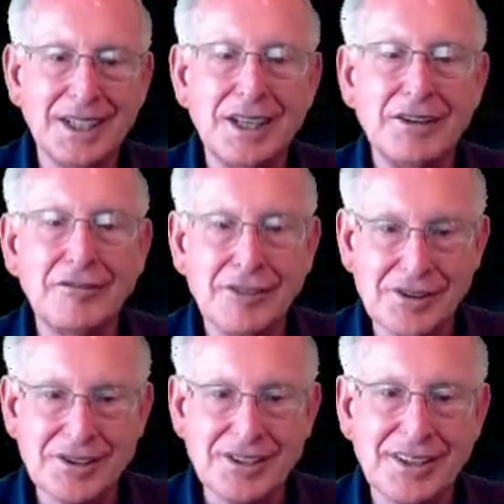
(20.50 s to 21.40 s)

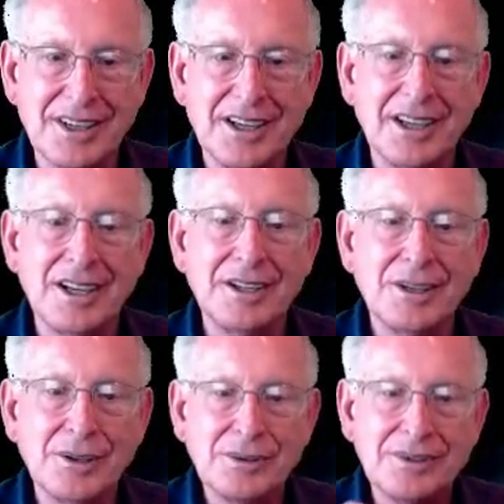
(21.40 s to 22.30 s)
First,
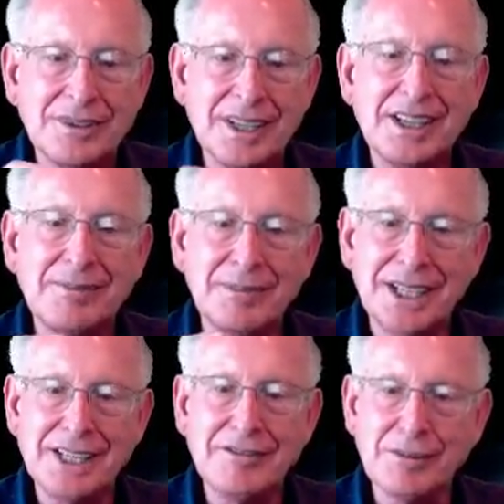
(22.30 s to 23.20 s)
don't take
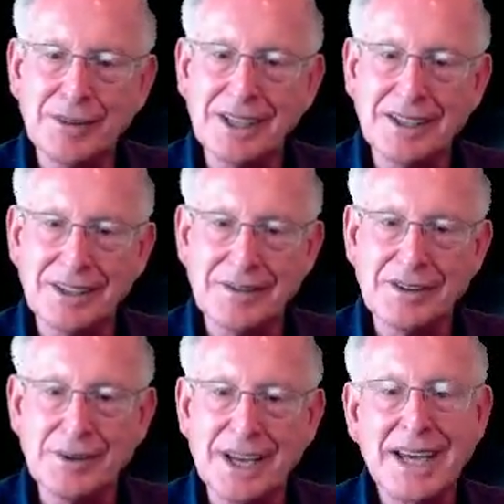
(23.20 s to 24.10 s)
money from relatives
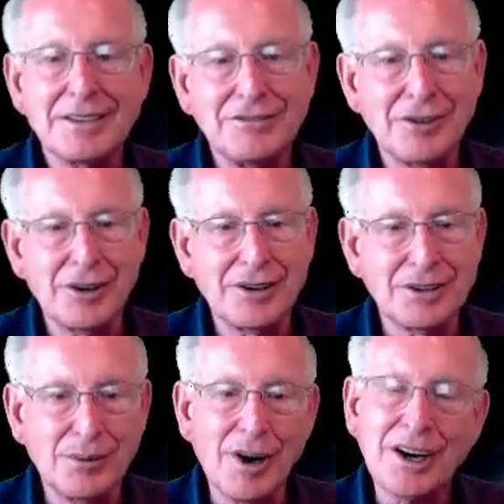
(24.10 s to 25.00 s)
who can't afford to
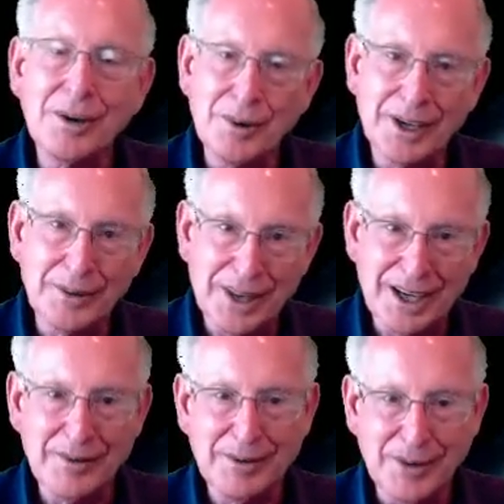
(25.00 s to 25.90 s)
walk away
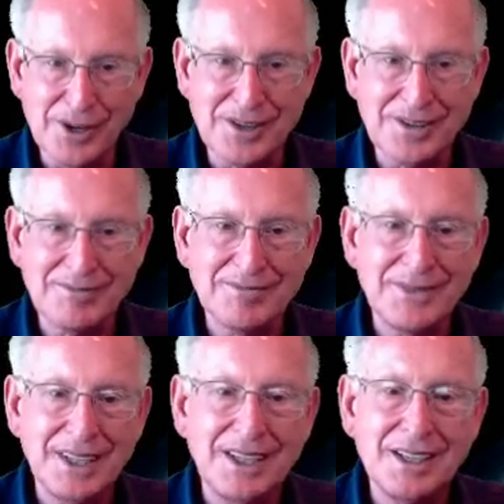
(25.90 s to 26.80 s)
without remorse
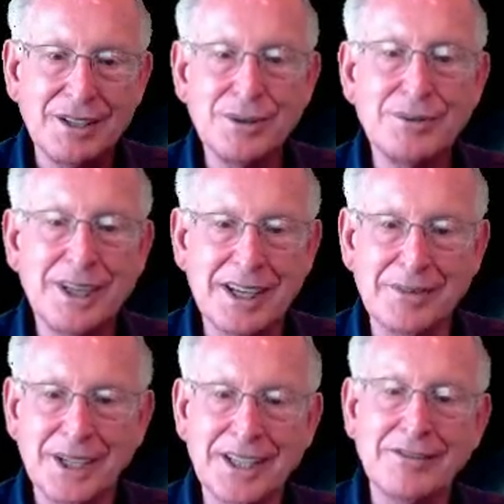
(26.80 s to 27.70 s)
do take
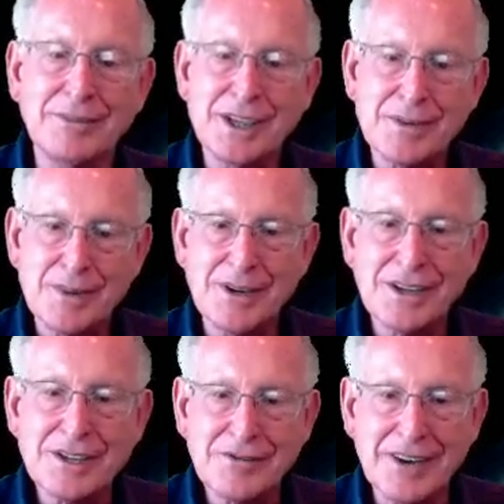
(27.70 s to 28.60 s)
money from
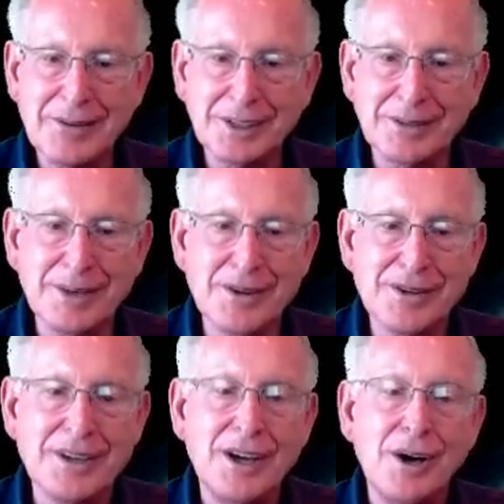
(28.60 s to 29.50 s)
experienced family
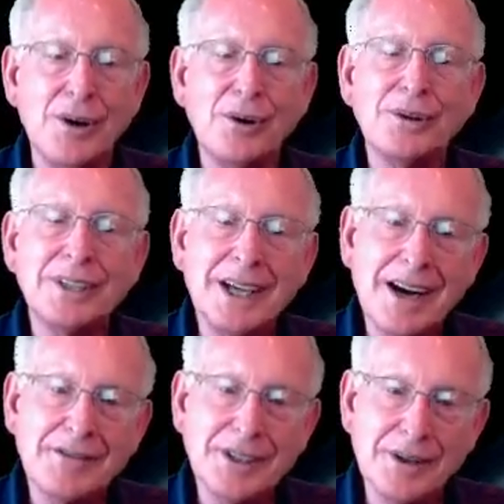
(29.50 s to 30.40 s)
members only
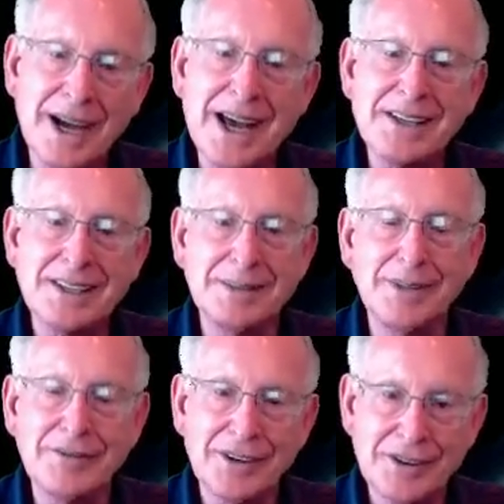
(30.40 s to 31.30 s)
after you ask them
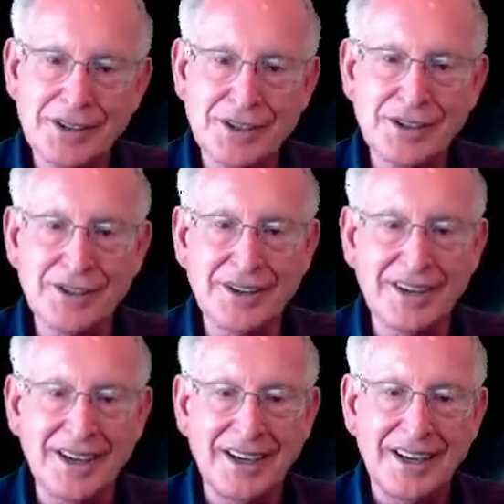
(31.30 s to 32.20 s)
if they're sure
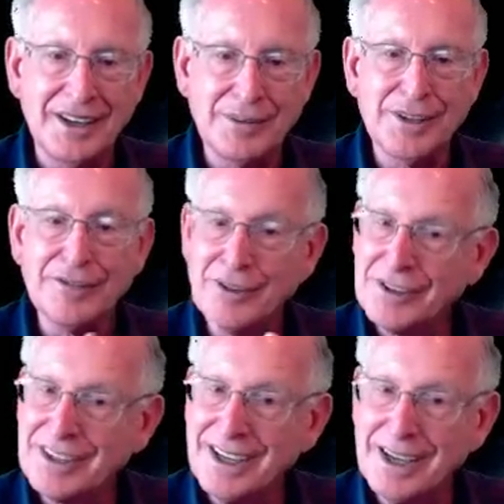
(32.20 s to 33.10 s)
three or four
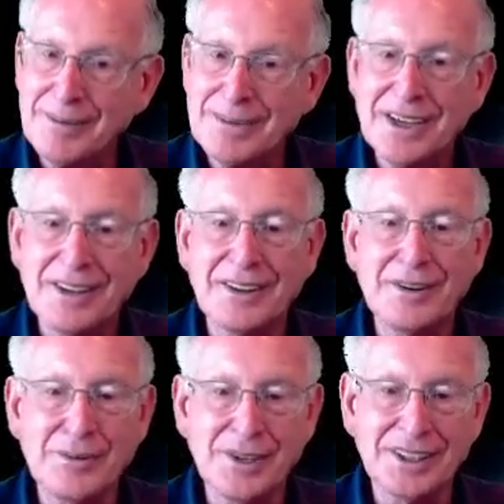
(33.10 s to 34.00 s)
times that they're
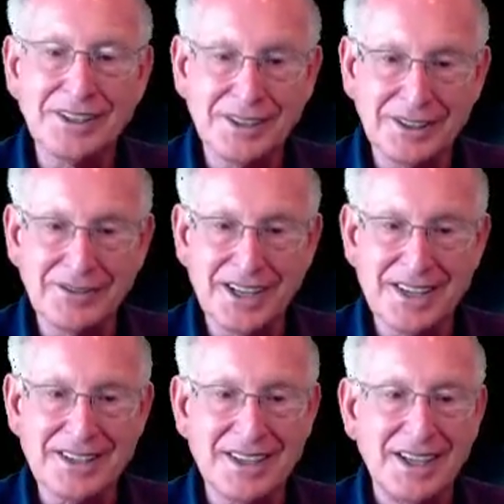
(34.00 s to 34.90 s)
willing to
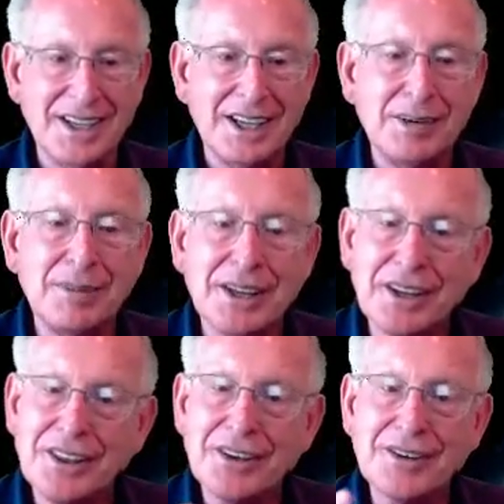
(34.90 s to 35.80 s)
invest. By the
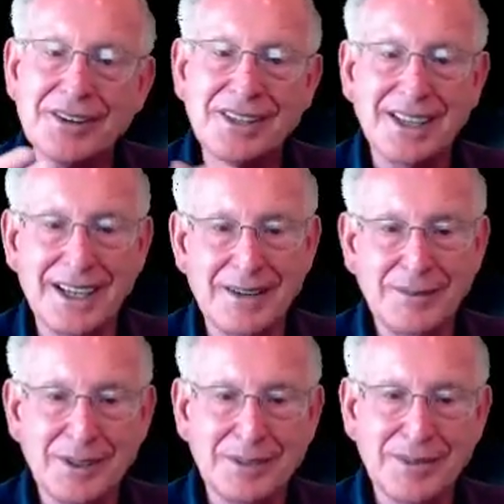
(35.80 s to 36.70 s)
third time,
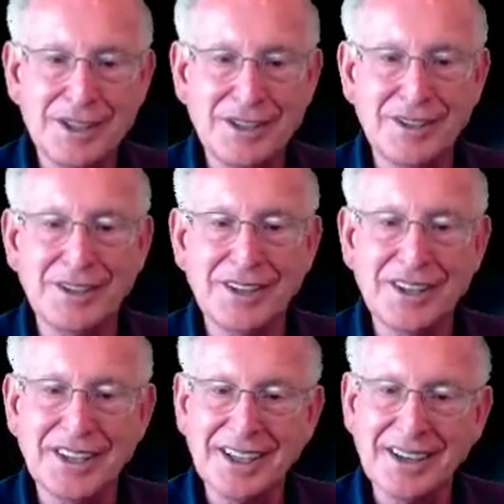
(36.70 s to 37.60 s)
you can be sure that
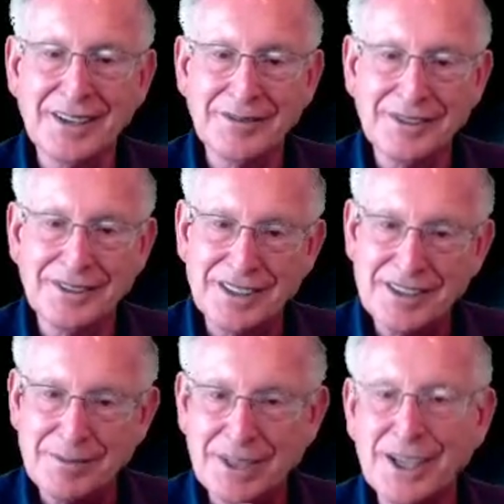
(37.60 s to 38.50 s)
they aren't
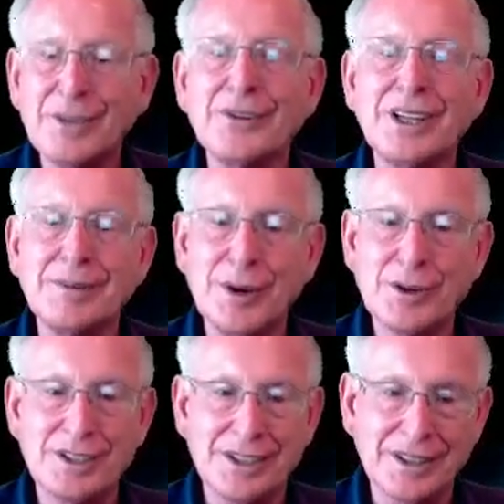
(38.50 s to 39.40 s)
just being overly
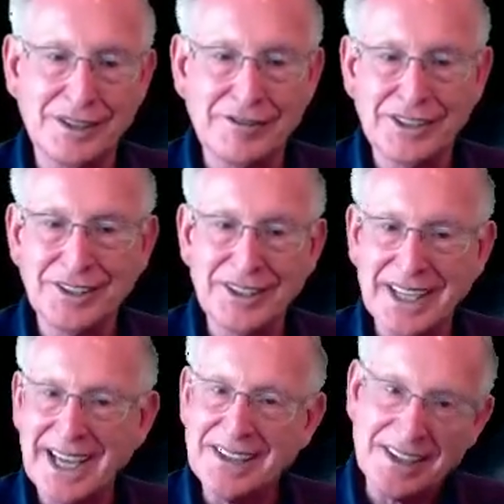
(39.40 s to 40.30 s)
emotional or feel they
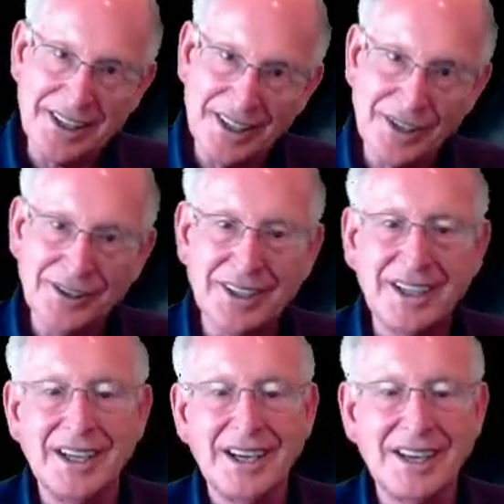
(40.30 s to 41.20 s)
can't say no.
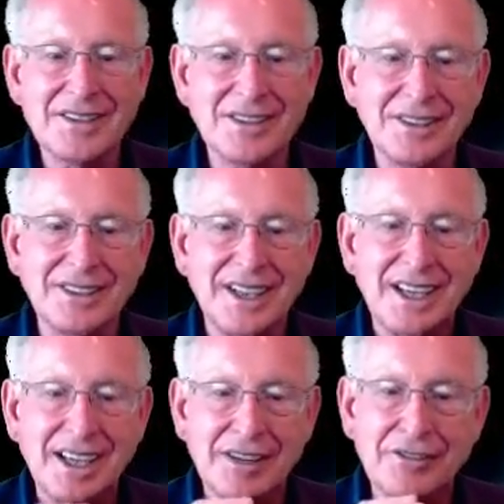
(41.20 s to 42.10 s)
Also,
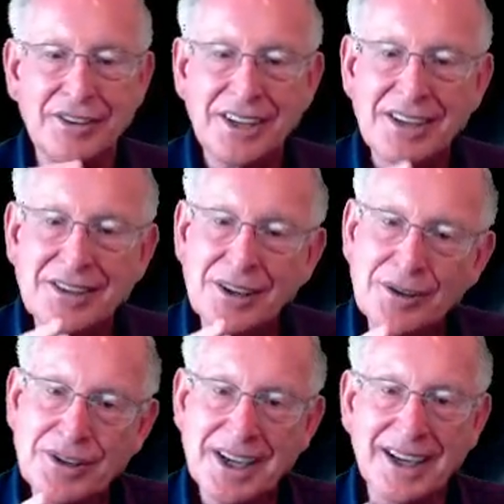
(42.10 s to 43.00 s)
if things go
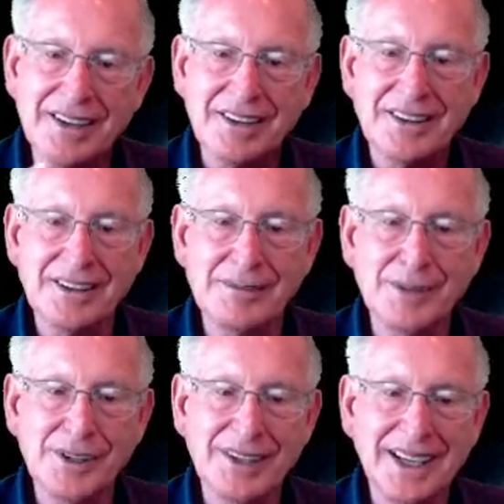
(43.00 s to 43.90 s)
south, they're
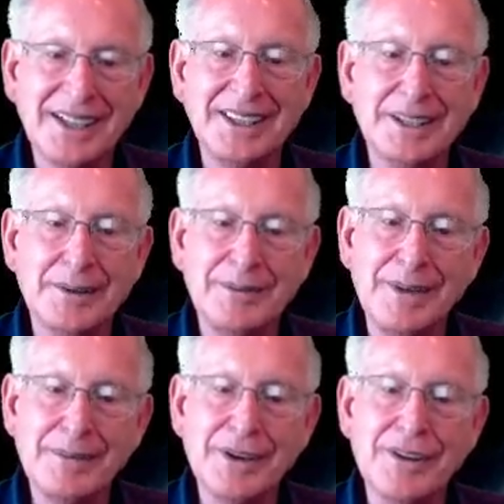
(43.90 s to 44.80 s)
more likely to
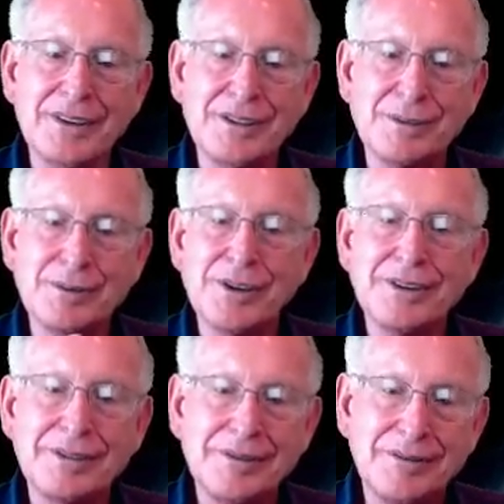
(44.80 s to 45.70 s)
remember that you
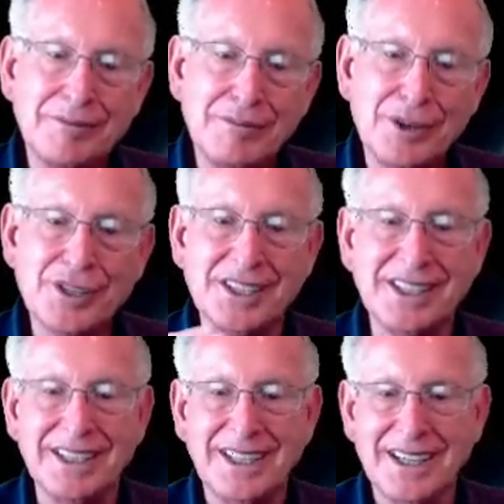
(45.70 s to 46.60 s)
weren't pushy
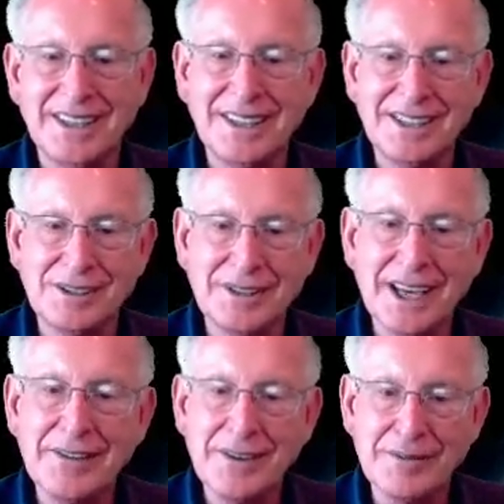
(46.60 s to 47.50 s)
and that you
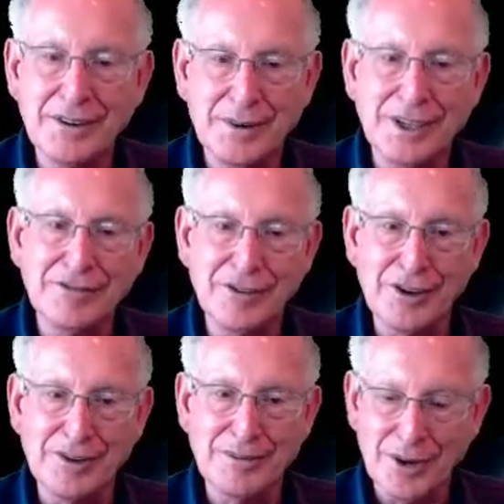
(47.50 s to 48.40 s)
gave them three or
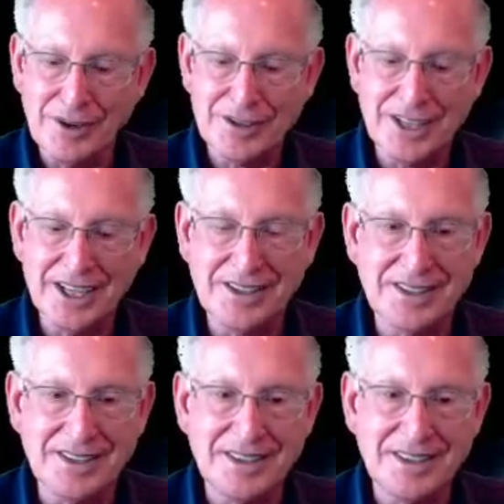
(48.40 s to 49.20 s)
four more chances.